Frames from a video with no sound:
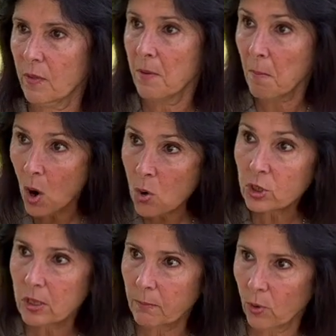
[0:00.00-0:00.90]
The
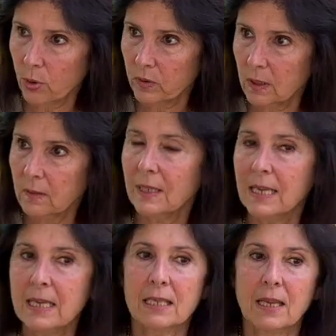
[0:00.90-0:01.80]
most important
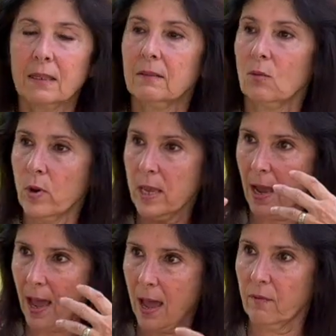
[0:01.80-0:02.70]
is that we
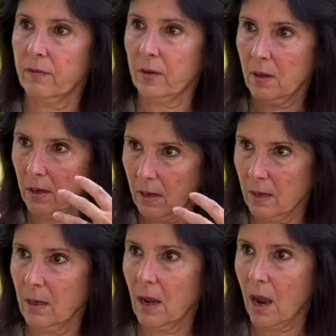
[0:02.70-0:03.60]
have
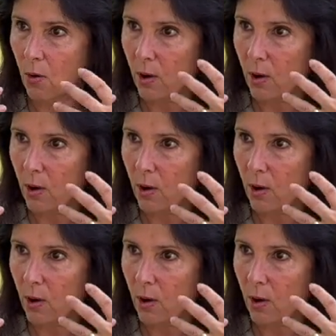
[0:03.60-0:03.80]
our